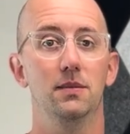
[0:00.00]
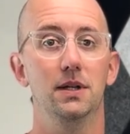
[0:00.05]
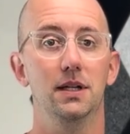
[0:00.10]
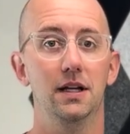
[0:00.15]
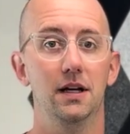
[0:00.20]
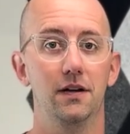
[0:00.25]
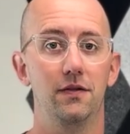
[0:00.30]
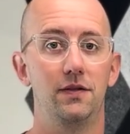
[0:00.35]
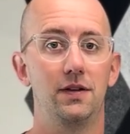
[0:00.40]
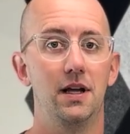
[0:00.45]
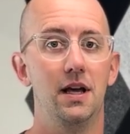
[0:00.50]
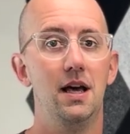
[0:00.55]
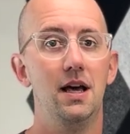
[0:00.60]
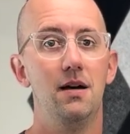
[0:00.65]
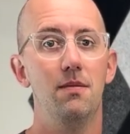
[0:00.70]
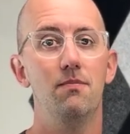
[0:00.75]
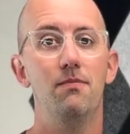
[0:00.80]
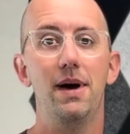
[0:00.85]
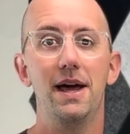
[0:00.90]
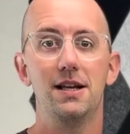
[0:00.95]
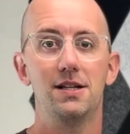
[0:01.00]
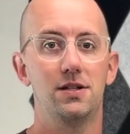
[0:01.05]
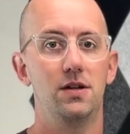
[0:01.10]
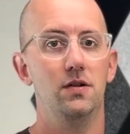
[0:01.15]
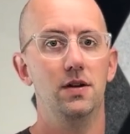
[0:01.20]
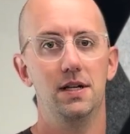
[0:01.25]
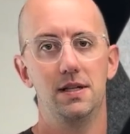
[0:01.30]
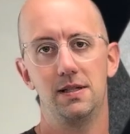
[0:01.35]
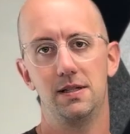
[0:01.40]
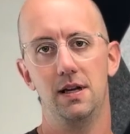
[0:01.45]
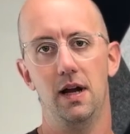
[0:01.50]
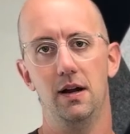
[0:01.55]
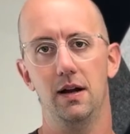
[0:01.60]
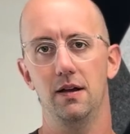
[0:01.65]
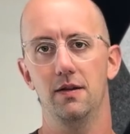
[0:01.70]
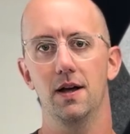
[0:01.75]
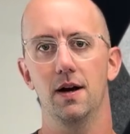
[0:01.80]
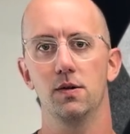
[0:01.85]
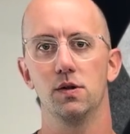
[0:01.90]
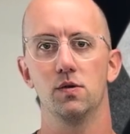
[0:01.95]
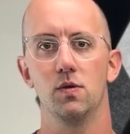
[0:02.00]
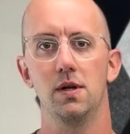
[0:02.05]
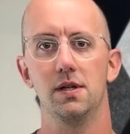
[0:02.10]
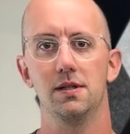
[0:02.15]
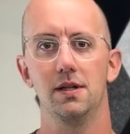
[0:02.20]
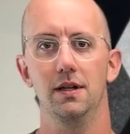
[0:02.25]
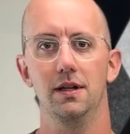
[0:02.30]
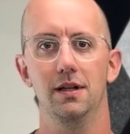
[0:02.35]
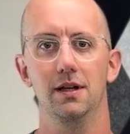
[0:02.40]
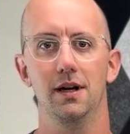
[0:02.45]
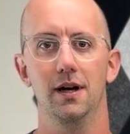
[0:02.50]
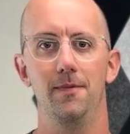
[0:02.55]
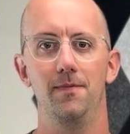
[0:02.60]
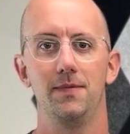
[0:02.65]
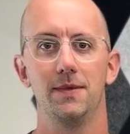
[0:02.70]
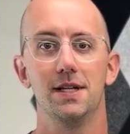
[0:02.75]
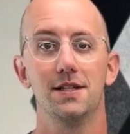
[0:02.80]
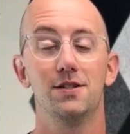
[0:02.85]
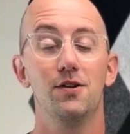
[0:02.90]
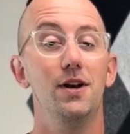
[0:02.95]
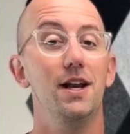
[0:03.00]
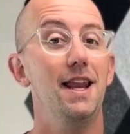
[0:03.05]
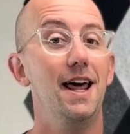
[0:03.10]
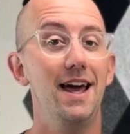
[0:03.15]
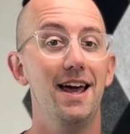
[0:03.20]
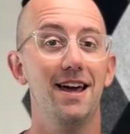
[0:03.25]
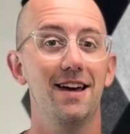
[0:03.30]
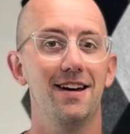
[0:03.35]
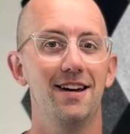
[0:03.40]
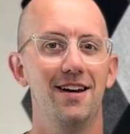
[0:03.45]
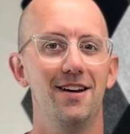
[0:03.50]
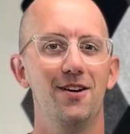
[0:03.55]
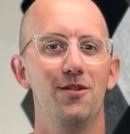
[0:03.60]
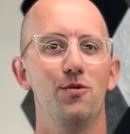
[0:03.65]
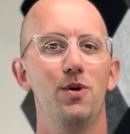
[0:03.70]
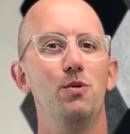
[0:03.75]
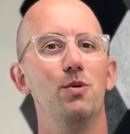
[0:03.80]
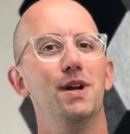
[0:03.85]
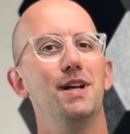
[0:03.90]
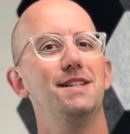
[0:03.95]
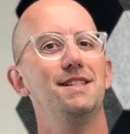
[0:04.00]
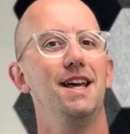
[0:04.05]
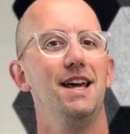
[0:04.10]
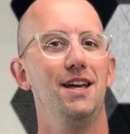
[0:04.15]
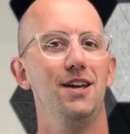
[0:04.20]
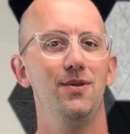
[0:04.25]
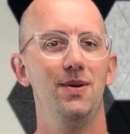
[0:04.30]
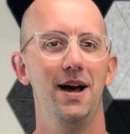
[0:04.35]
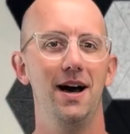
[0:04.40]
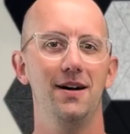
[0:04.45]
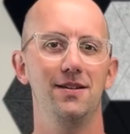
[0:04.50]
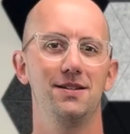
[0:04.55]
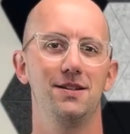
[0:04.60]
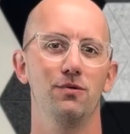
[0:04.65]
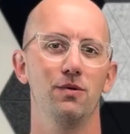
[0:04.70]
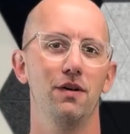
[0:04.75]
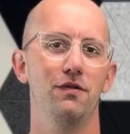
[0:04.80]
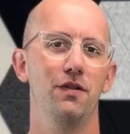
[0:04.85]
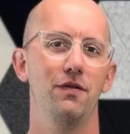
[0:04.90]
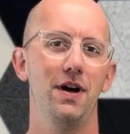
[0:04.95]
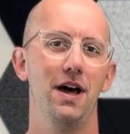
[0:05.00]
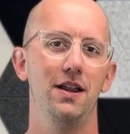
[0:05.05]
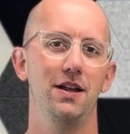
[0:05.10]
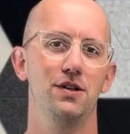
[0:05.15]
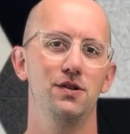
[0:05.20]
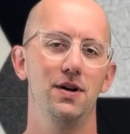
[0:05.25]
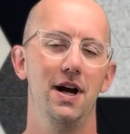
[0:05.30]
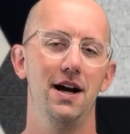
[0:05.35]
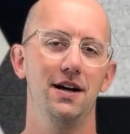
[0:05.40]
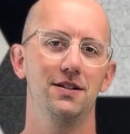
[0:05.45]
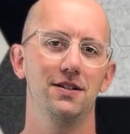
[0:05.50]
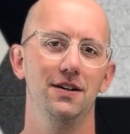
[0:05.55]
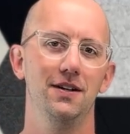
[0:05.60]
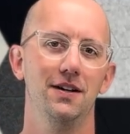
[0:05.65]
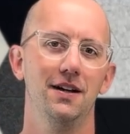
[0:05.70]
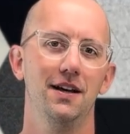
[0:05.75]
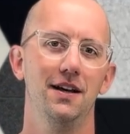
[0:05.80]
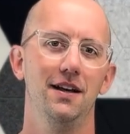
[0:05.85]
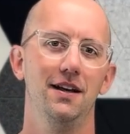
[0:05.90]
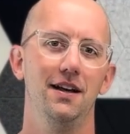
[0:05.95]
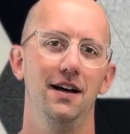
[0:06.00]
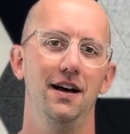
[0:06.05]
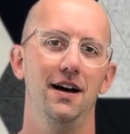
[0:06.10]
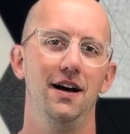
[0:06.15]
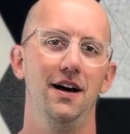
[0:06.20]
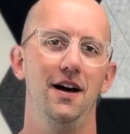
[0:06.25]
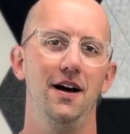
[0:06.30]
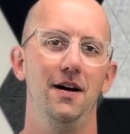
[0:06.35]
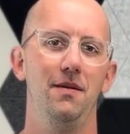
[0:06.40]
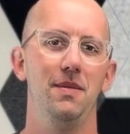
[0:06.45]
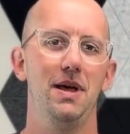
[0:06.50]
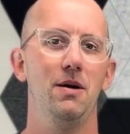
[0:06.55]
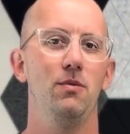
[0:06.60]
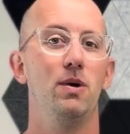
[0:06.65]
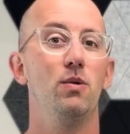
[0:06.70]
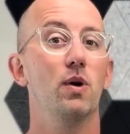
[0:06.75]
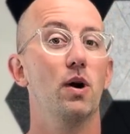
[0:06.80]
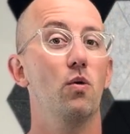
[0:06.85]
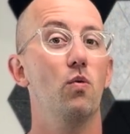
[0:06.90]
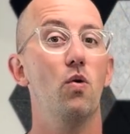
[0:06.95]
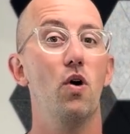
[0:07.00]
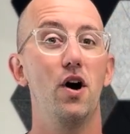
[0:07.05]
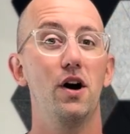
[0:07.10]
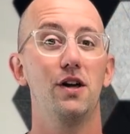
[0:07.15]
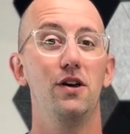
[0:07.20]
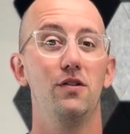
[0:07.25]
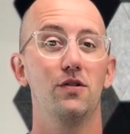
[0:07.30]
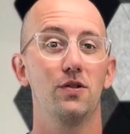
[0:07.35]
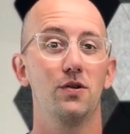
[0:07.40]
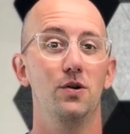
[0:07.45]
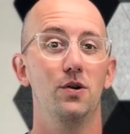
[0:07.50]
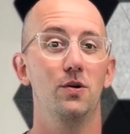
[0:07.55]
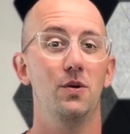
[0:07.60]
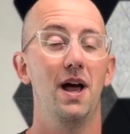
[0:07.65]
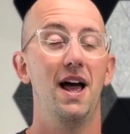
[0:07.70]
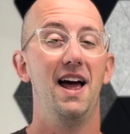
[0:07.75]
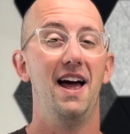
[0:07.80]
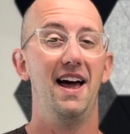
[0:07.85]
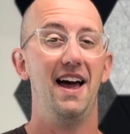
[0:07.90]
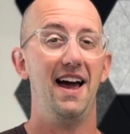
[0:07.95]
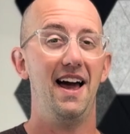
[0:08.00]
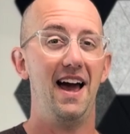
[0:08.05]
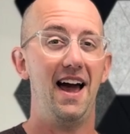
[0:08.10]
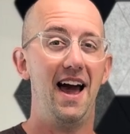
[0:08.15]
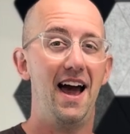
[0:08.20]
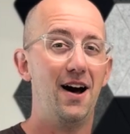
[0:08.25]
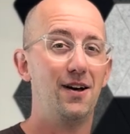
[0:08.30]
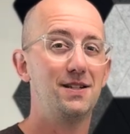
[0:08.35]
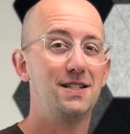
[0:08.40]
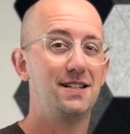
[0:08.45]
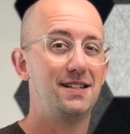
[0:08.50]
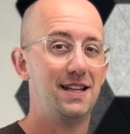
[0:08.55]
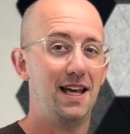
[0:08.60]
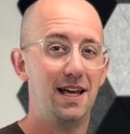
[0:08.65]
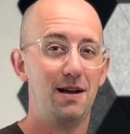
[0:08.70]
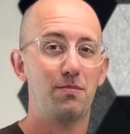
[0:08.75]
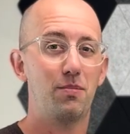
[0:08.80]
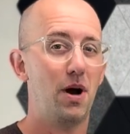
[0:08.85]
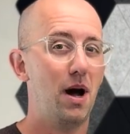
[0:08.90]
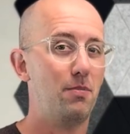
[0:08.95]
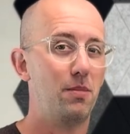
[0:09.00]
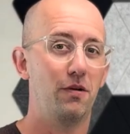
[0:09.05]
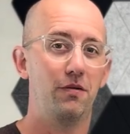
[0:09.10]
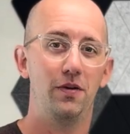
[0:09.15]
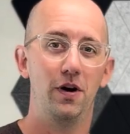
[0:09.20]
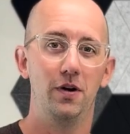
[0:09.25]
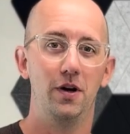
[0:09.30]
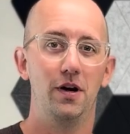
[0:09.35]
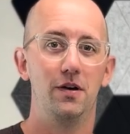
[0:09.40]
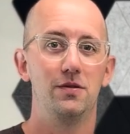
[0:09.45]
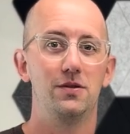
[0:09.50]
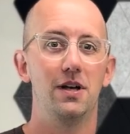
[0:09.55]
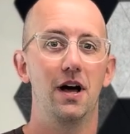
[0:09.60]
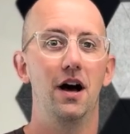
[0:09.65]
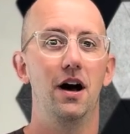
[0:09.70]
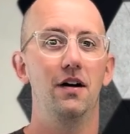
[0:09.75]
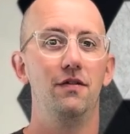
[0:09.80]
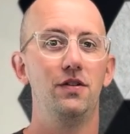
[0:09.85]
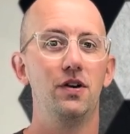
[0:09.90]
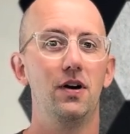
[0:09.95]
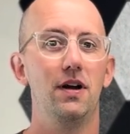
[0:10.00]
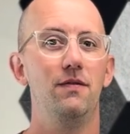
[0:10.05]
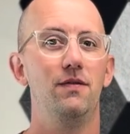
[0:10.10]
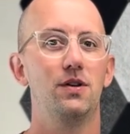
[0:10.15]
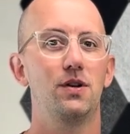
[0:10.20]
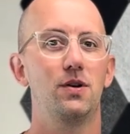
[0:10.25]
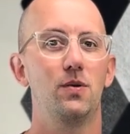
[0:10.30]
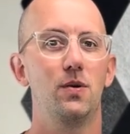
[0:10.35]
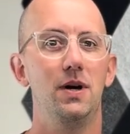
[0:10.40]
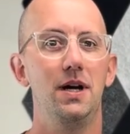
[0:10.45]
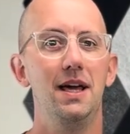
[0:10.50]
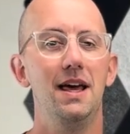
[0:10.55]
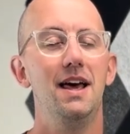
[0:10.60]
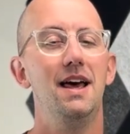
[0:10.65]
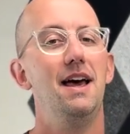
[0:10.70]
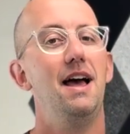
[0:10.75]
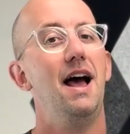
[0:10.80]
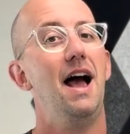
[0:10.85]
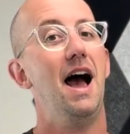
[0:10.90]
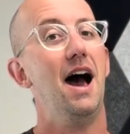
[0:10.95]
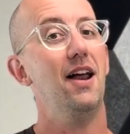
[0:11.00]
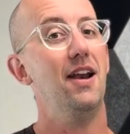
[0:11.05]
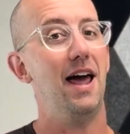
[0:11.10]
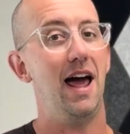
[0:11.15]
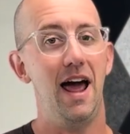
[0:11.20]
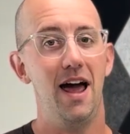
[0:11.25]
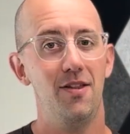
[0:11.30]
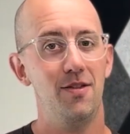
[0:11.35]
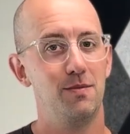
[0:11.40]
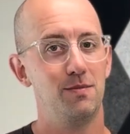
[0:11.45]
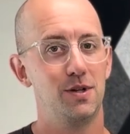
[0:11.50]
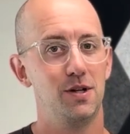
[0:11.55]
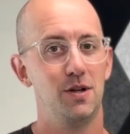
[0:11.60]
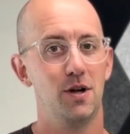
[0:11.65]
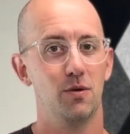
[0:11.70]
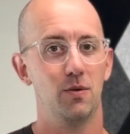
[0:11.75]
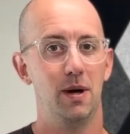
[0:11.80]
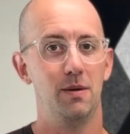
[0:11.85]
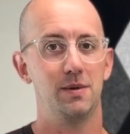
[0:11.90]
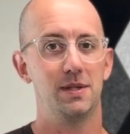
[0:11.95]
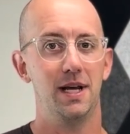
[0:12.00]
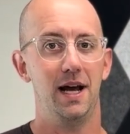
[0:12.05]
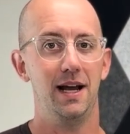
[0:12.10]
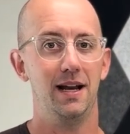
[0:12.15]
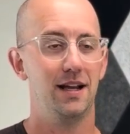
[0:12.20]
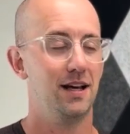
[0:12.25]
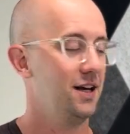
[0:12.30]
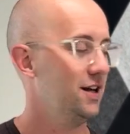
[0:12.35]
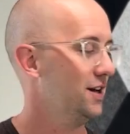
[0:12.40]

lift based on this study that was recently done. So today, we want to take you out to River Valley Tractor and we want to walk you through how to take proper photos of your inventory, how to add them to your website